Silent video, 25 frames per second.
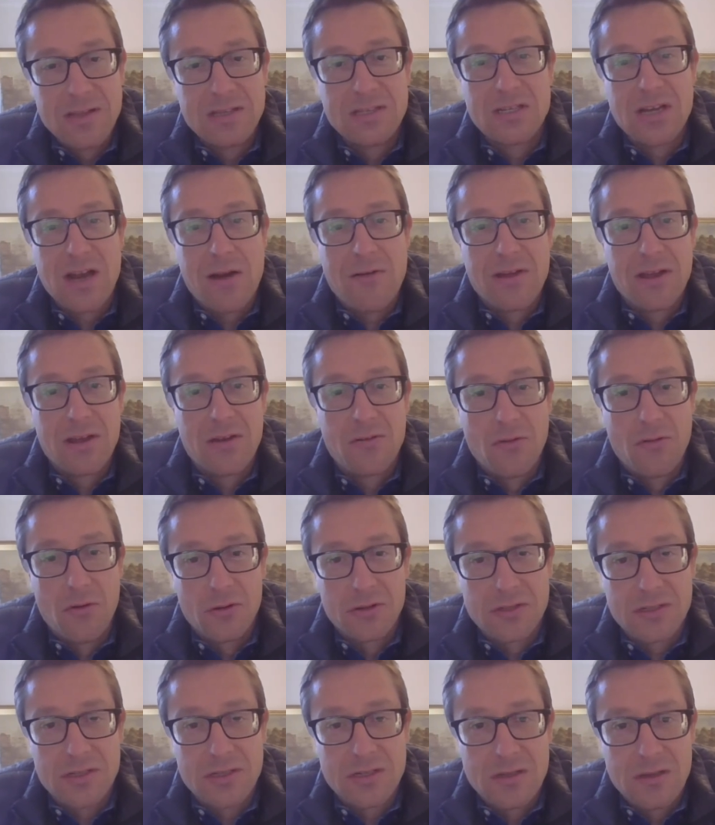Charing
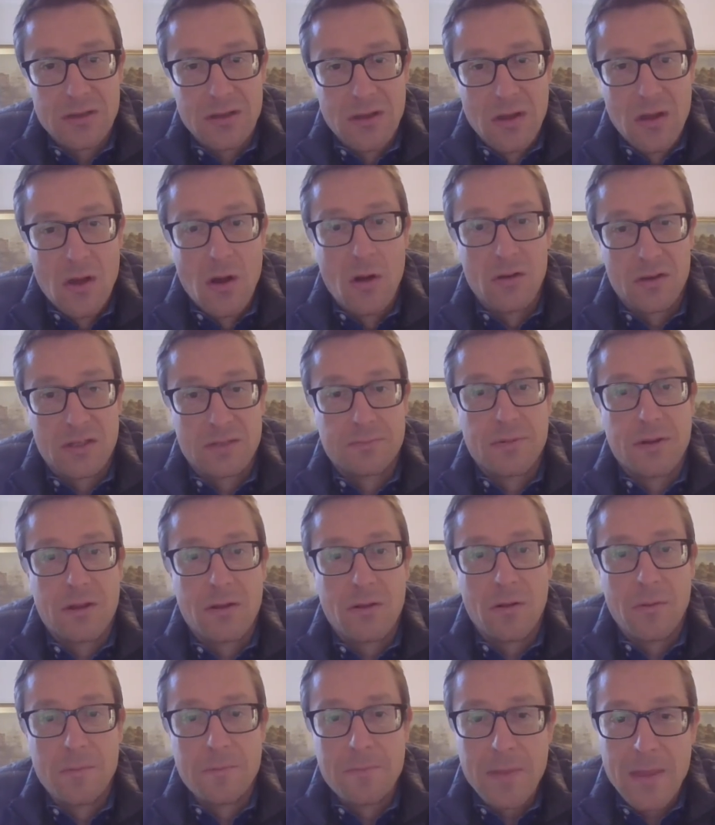Cross
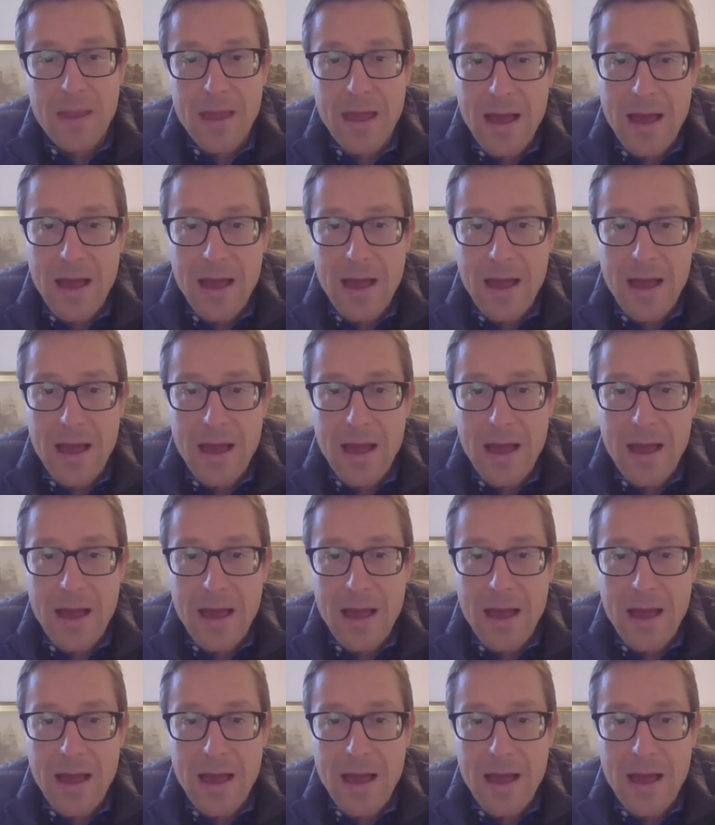Hospital.